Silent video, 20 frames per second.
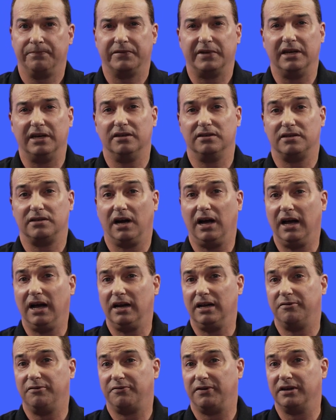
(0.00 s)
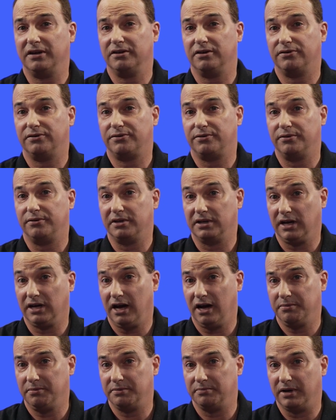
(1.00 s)
entirely funded through the
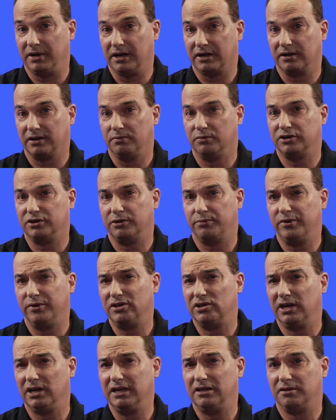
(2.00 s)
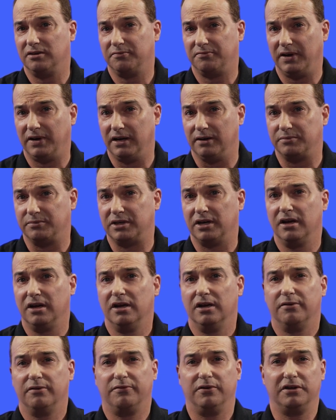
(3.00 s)
carbon market, was originally developed
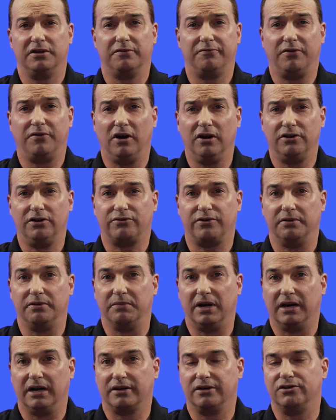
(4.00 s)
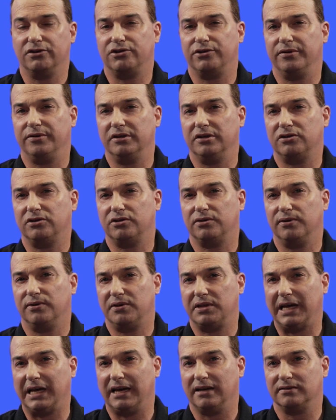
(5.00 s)
for the voluntary market during the
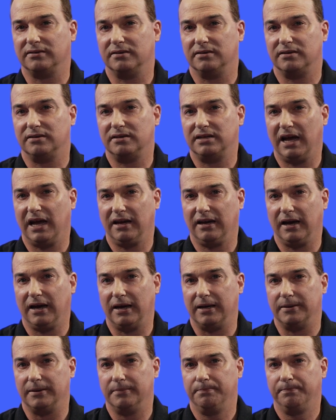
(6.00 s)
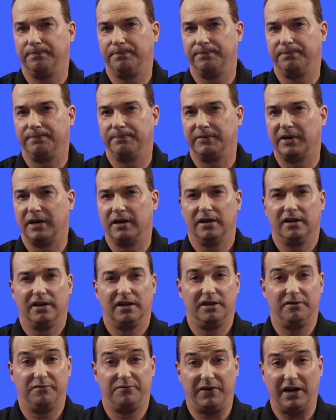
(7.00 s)
2000s decade.
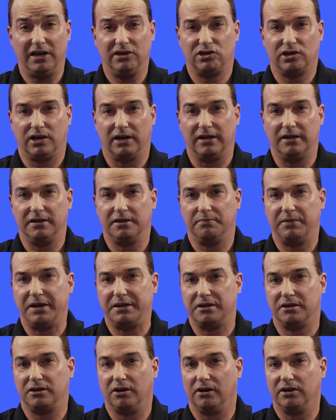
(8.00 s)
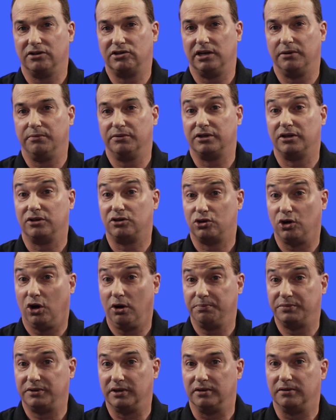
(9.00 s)
Eventually, the methodology was
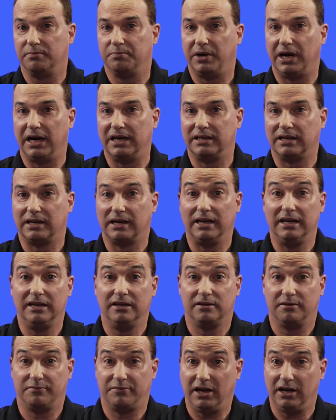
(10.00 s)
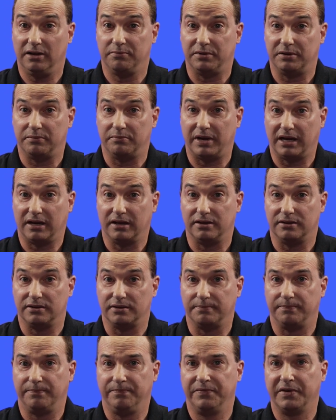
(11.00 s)
adopted by the Clean Development
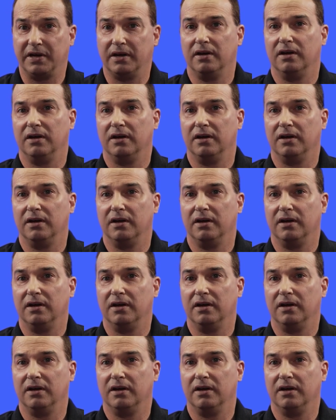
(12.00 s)
Mechanism,